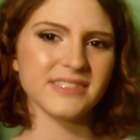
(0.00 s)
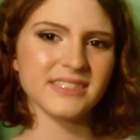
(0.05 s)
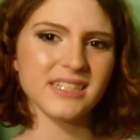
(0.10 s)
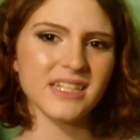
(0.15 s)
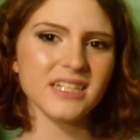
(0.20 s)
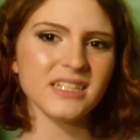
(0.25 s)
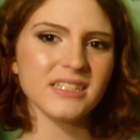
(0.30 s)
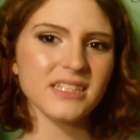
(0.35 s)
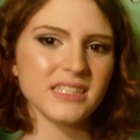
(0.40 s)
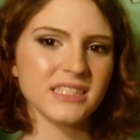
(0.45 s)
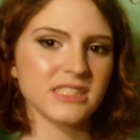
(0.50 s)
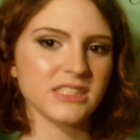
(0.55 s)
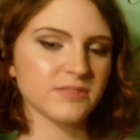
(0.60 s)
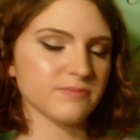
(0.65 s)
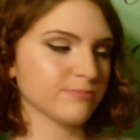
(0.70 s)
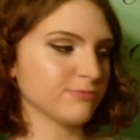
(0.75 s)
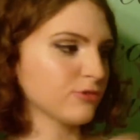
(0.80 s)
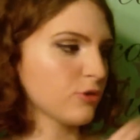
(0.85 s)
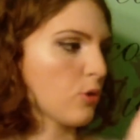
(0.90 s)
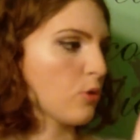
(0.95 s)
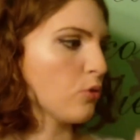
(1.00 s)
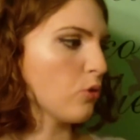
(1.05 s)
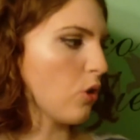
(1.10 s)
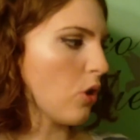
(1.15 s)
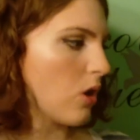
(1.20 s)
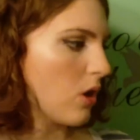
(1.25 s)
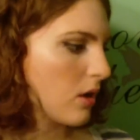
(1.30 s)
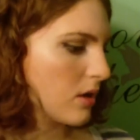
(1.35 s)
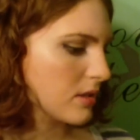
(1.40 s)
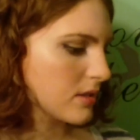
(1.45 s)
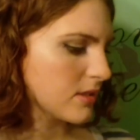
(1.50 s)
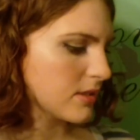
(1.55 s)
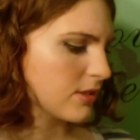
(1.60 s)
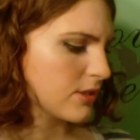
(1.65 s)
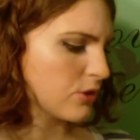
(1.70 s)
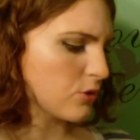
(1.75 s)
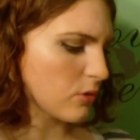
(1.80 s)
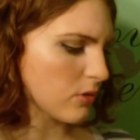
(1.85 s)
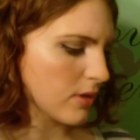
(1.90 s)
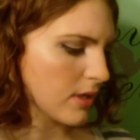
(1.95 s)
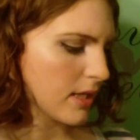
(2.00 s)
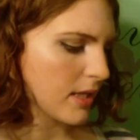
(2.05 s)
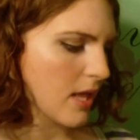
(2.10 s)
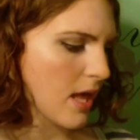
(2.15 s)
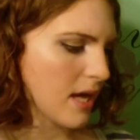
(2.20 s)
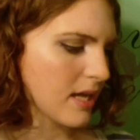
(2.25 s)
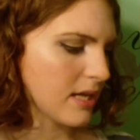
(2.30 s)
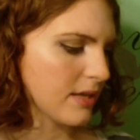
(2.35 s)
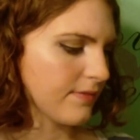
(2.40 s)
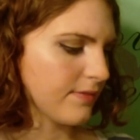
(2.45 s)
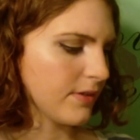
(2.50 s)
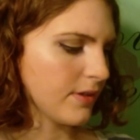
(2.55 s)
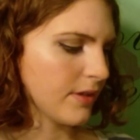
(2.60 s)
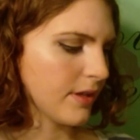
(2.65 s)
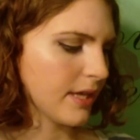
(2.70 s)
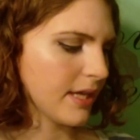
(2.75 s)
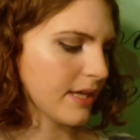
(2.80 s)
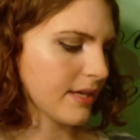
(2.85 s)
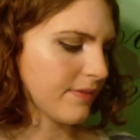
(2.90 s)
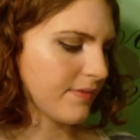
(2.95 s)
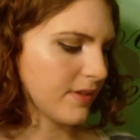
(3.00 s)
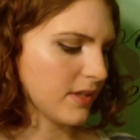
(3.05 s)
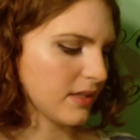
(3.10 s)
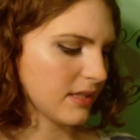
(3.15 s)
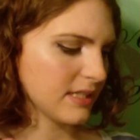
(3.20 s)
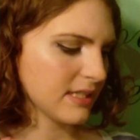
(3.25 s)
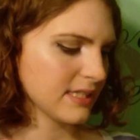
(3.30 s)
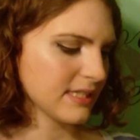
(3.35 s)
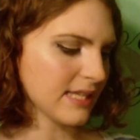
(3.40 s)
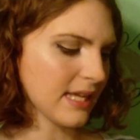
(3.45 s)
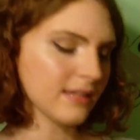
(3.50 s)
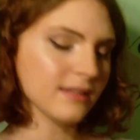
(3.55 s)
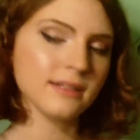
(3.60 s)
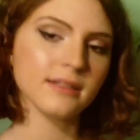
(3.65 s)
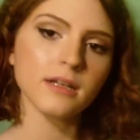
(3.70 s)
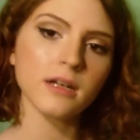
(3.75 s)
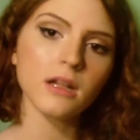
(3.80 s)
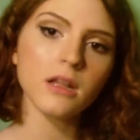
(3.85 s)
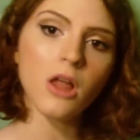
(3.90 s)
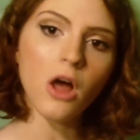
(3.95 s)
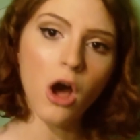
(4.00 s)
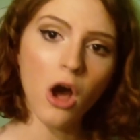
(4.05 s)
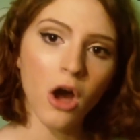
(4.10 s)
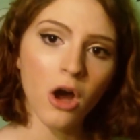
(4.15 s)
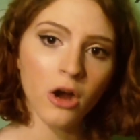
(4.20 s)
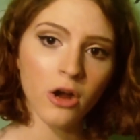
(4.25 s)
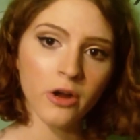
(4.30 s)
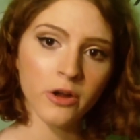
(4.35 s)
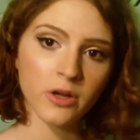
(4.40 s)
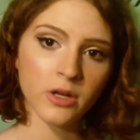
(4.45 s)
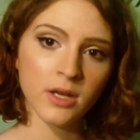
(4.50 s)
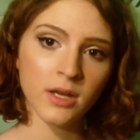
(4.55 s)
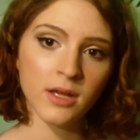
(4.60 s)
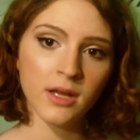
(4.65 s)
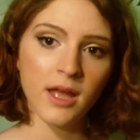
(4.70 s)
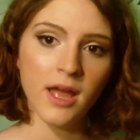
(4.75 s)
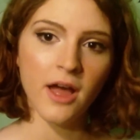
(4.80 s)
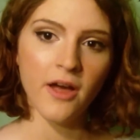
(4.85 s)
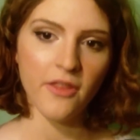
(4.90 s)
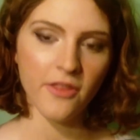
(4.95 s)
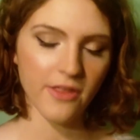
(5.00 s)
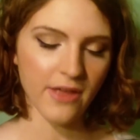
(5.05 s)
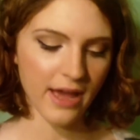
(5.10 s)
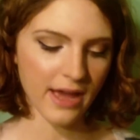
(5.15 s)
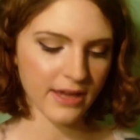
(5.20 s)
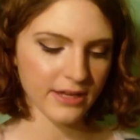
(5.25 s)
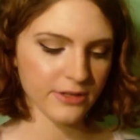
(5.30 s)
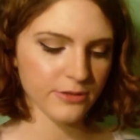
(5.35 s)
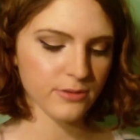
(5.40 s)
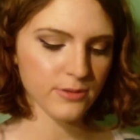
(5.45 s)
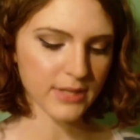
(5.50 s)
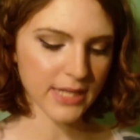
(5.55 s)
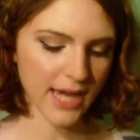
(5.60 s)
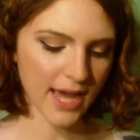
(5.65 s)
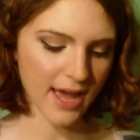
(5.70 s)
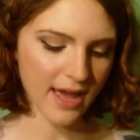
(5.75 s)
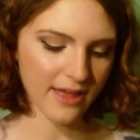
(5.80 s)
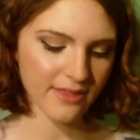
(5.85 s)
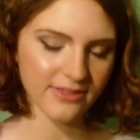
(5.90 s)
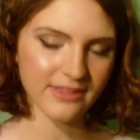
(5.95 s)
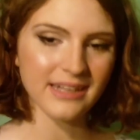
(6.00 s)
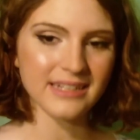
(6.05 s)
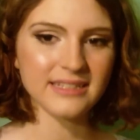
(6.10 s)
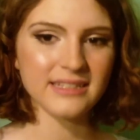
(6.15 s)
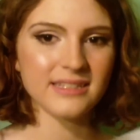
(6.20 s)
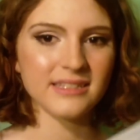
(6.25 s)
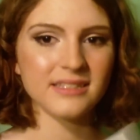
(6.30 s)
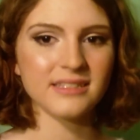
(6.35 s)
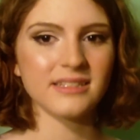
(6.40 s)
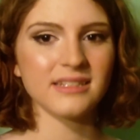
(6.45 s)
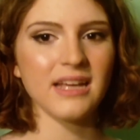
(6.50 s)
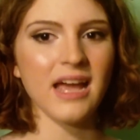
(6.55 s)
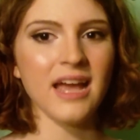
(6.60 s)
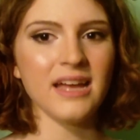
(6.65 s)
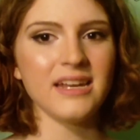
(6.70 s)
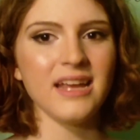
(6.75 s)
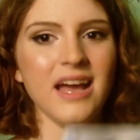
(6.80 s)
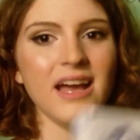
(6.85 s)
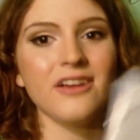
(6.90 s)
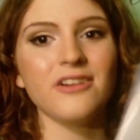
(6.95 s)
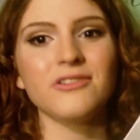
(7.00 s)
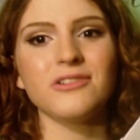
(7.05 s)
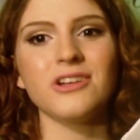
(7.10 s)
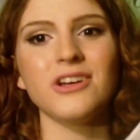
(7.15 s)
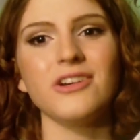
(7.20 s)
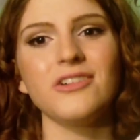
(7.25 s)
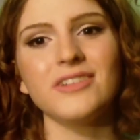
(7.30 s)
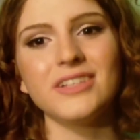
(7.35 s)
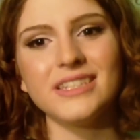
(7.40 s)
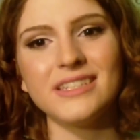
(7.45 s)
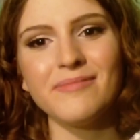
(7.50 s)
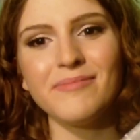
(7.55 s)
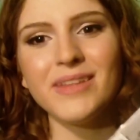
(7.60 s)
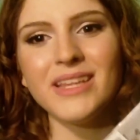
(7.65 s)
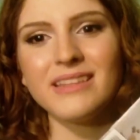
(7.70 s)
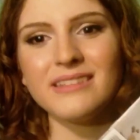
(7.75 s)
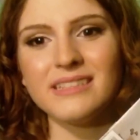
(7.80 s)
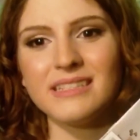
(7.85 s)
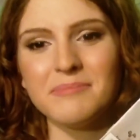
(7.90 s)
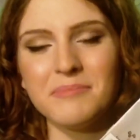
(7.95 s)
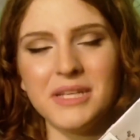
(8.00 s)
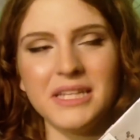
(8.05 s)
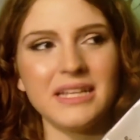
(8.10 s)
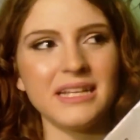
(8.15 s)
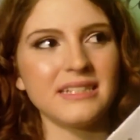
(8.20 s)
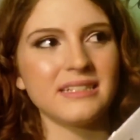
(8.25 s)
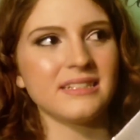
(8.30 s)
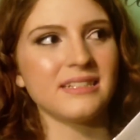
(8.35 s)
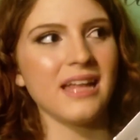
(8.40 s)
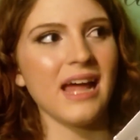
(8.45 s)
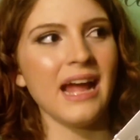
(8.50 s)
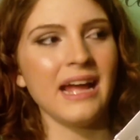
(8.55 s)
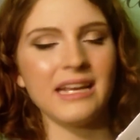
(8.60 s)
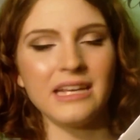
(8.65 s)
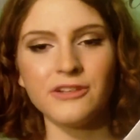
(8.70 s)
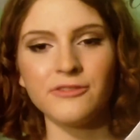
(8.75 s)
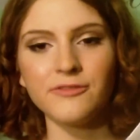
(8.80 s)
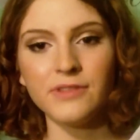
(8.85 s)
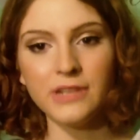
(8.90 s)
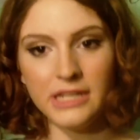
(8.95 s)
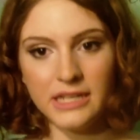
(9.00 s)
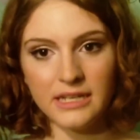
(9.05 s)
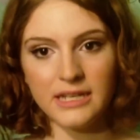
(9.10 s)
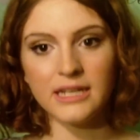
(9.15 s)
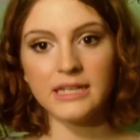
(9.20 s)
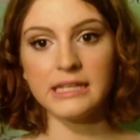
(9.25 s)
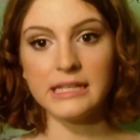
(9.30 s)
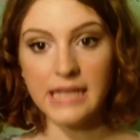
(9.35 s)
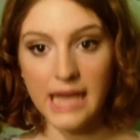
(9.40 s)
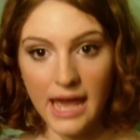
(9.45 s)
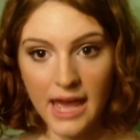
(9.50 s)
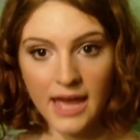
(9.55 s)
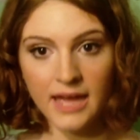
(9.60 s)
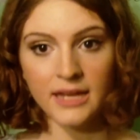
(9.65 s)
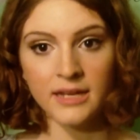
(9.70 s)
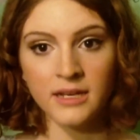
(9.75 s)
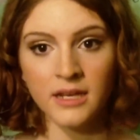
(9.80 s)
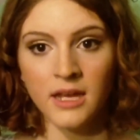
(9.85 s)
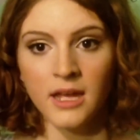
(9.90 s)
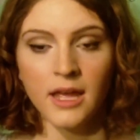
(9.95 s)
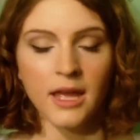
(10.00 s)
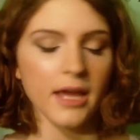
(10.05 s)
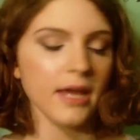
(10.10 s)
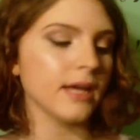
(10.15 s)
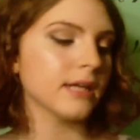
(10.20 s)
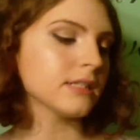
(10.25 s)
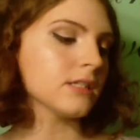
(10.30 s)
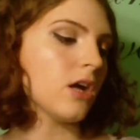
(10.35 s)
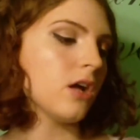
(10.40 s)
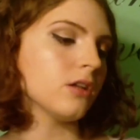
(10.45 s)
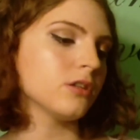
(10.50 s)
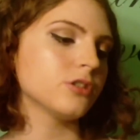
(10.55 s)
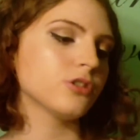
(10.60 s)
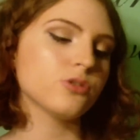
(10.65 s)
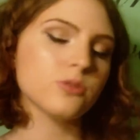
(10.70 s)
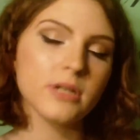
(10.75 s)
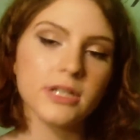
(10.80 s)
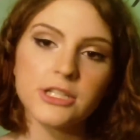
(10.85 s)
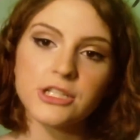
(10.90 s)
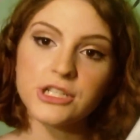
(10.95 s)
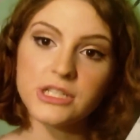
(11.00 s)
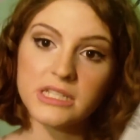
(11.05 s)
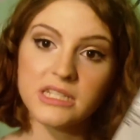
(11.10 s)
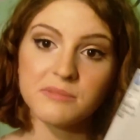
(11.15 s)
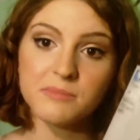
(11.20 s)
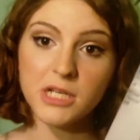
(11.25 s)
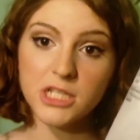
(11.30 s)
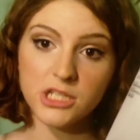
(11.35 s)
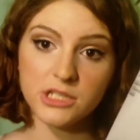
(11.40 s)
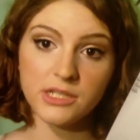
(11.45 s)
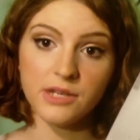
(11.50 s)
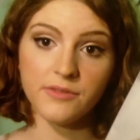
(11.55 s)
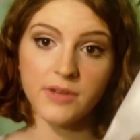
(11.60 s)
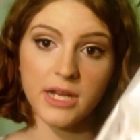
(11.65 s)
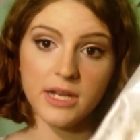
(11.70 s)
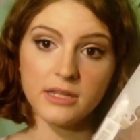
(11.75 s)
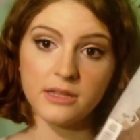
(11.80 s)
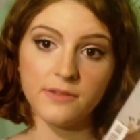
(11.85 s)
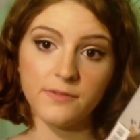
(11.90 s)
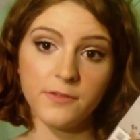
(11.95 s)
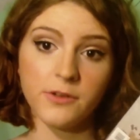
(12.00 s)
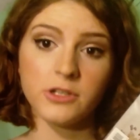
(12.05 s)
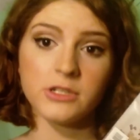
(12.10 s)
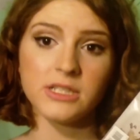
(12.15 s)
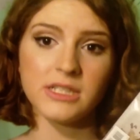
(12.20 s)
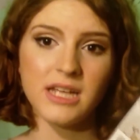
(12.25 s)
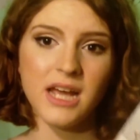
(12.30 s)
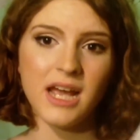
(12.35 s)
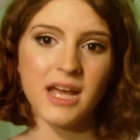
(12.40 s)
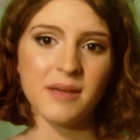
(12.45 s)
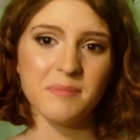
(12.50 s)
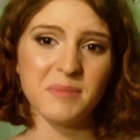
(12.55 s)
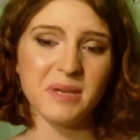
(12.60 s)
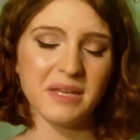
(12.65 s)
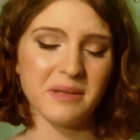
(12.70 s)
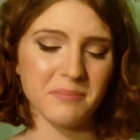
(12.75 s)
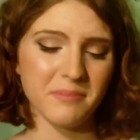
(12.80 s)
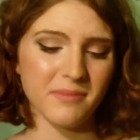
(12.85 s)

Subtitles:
not like a prolonged storyline, I feel like. I feel like it's that little arc that you get that's kind of, I don't know, it's something to me that I can read again, and I'll enjoy it just as much as I read it the first time.